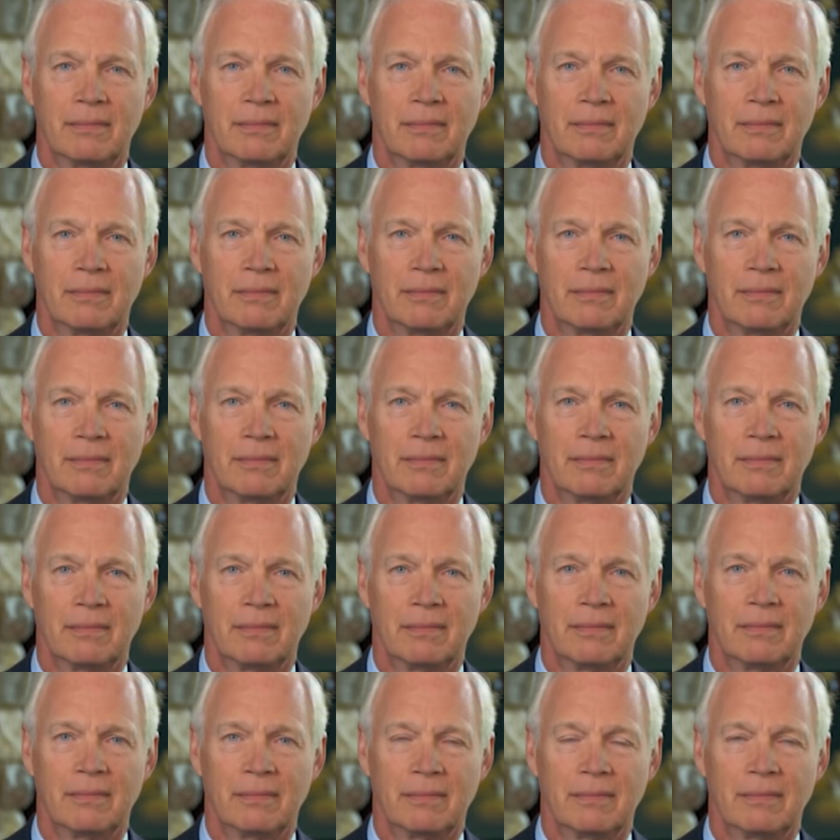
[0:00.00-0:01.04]

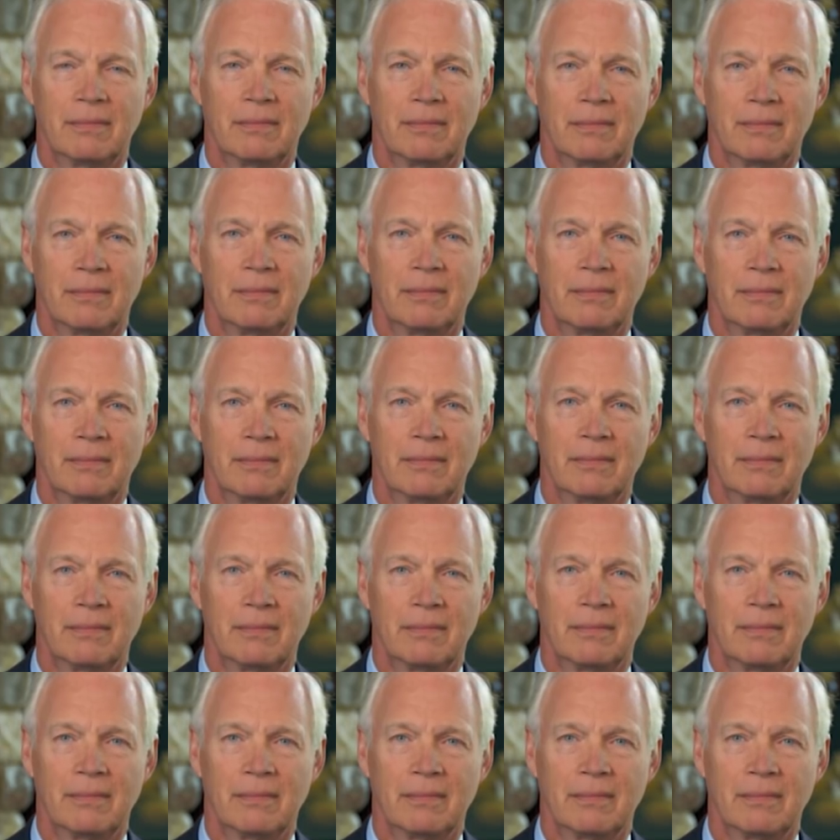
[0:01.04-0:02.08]

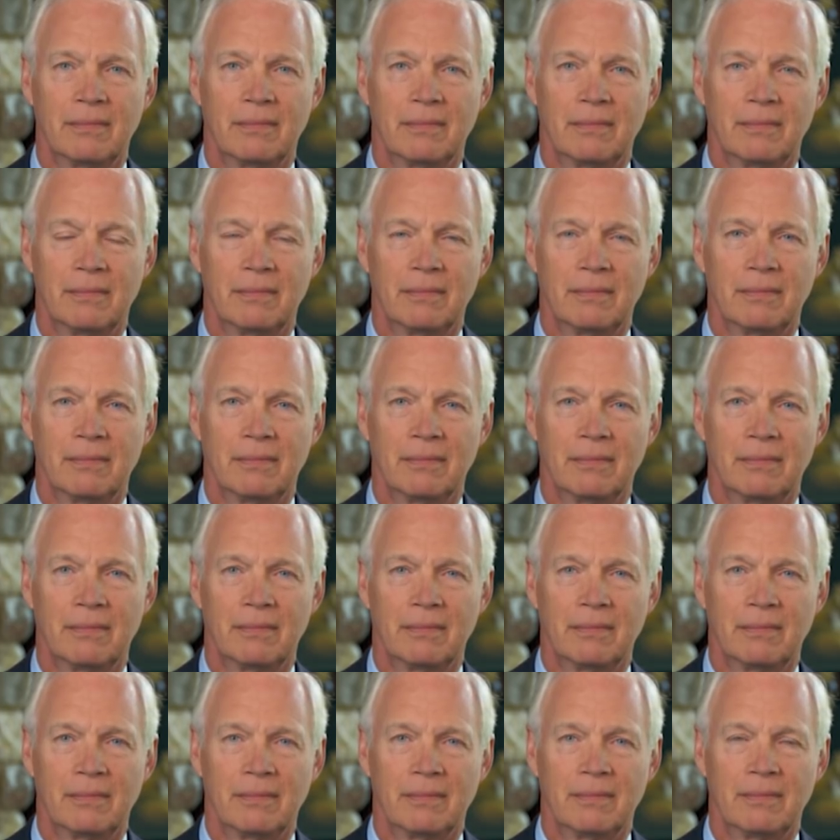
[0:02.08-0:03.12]

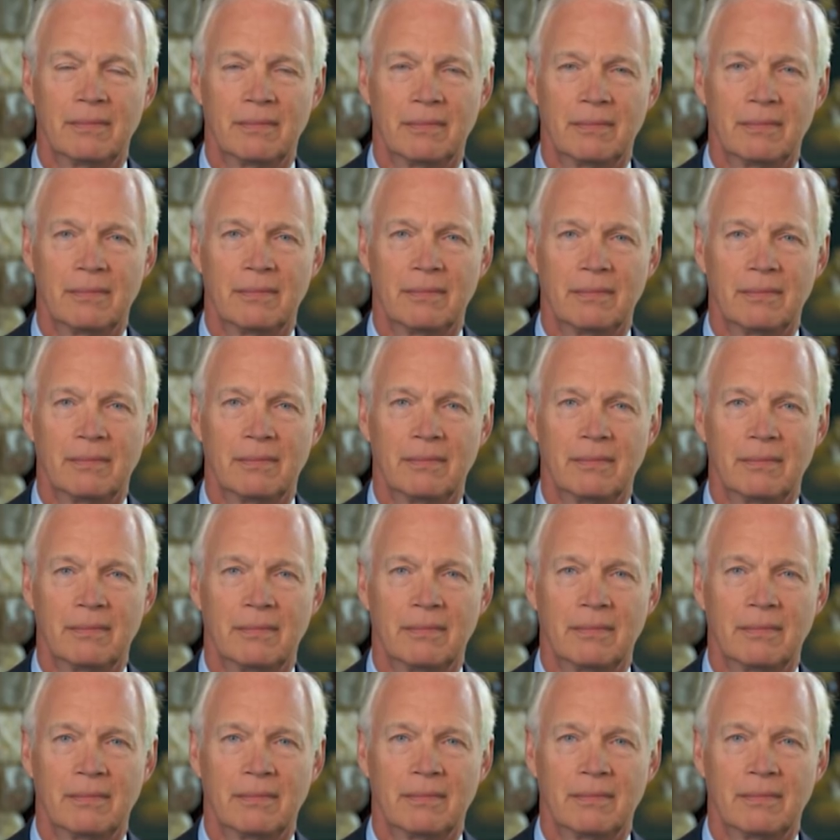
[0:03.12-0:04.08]
The person shown says nothing.